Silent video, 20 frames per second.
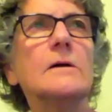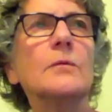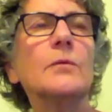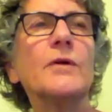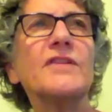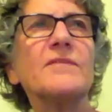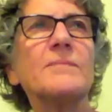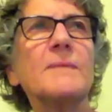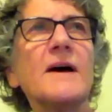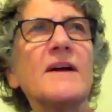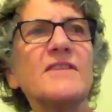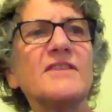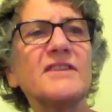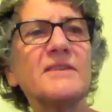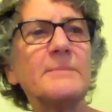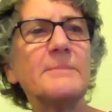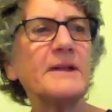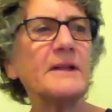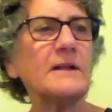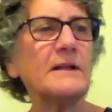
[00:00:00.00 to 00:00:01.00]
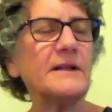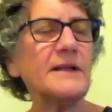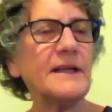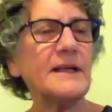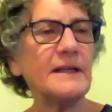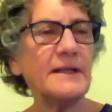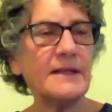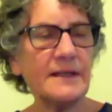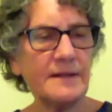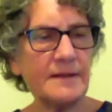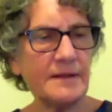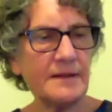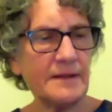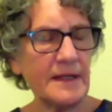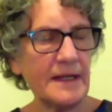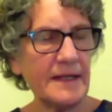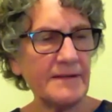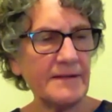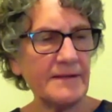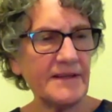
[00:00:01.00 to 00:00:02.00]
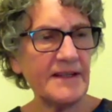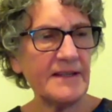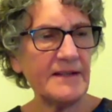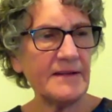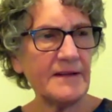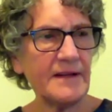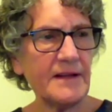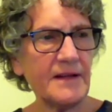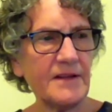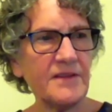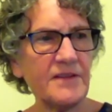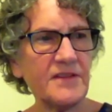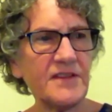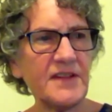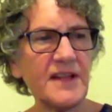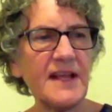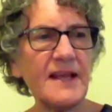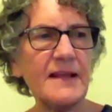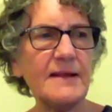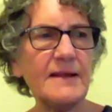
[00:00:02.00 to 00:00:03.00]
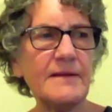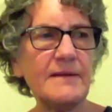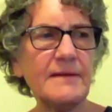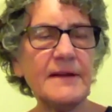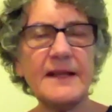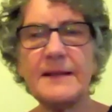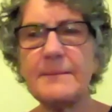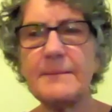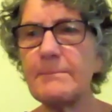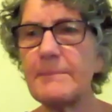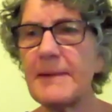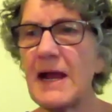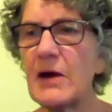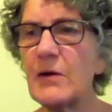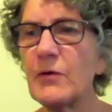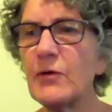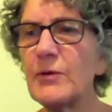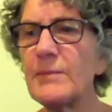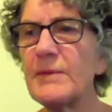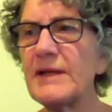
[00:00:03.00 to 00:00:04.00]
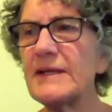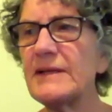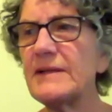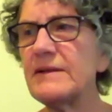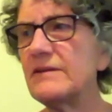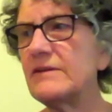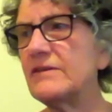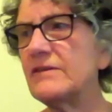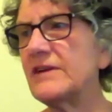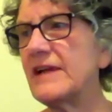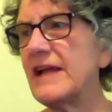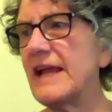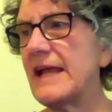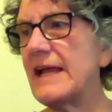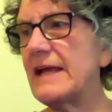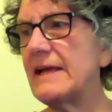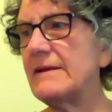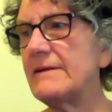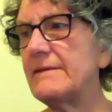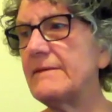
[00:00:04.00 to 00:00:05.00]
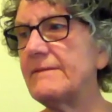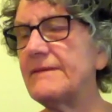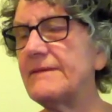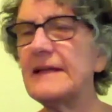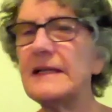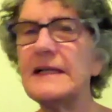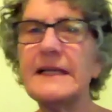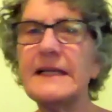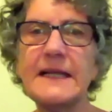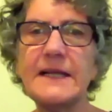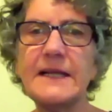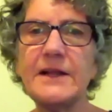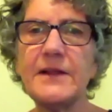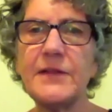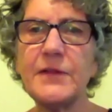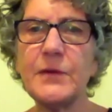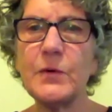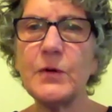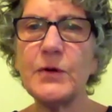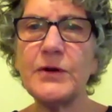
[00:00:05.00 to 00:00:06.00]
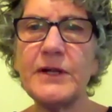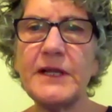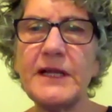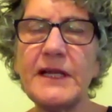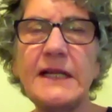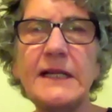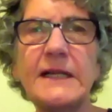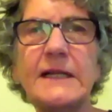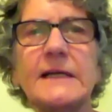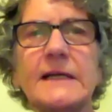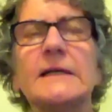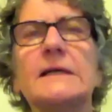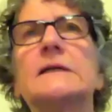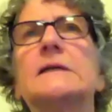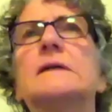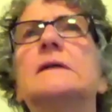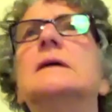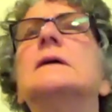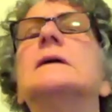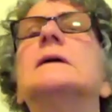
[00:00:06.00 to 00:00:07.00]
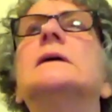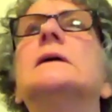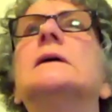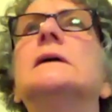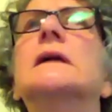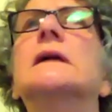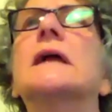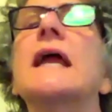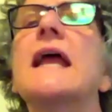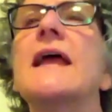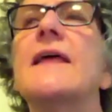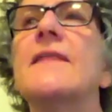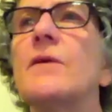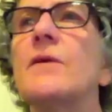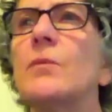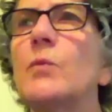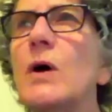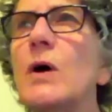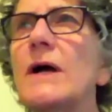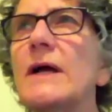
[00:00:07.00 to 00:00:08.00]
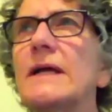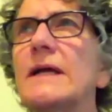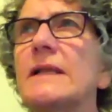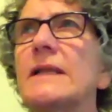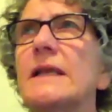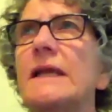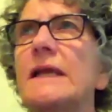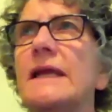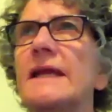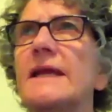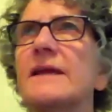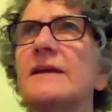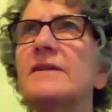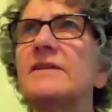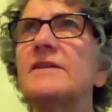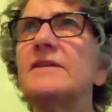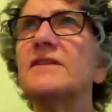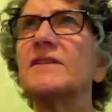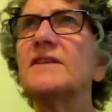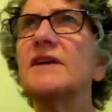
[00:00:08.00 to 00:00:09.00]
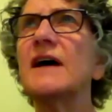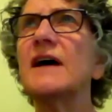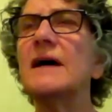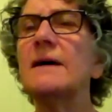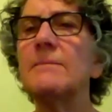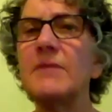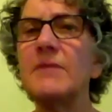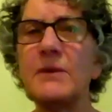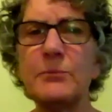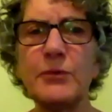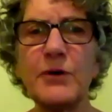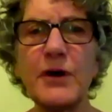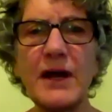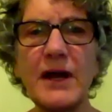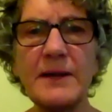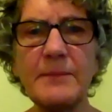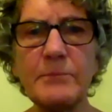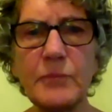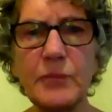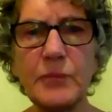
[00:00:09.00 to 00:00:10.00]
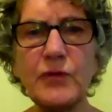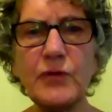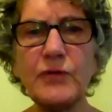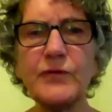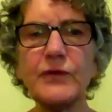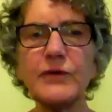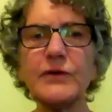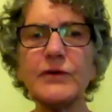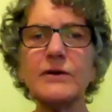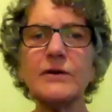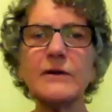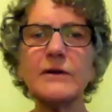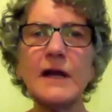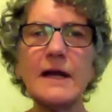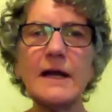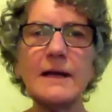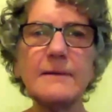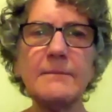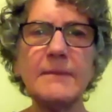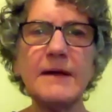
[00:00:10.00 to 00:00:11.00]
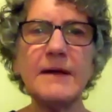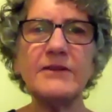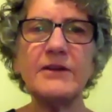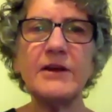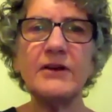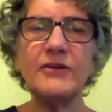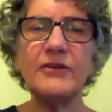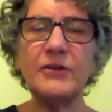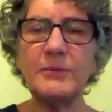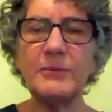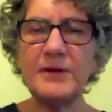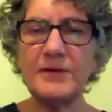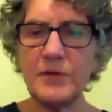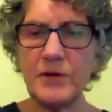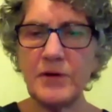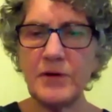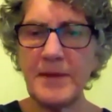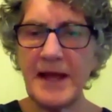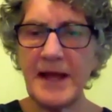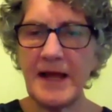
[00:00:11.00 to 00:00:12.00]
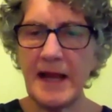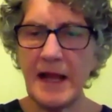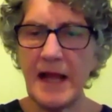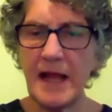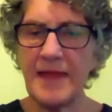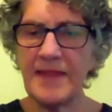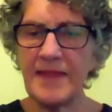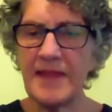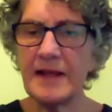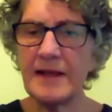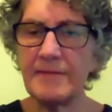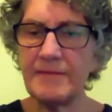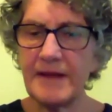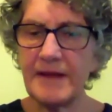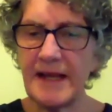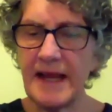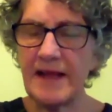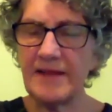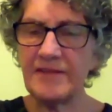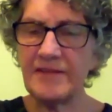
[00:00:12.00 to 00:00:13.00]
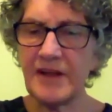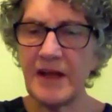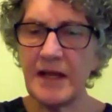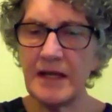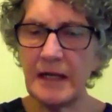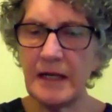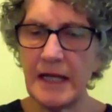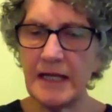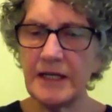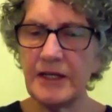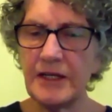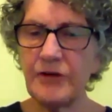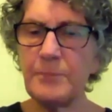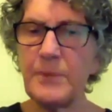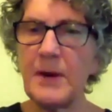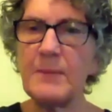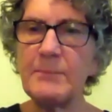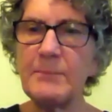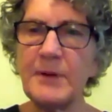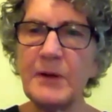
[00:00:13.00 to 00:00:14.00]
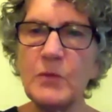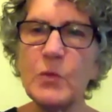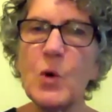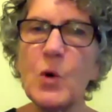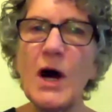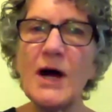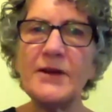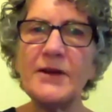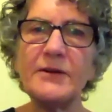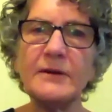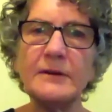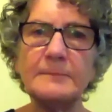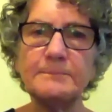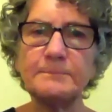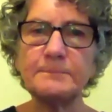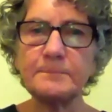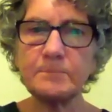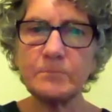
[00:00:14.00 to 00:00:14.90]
responsibility, 19 does, and empowerment and feeling in authority. And the 1 is the prime mover. I talked to you before about, I think of it as kind of like you're pumping water.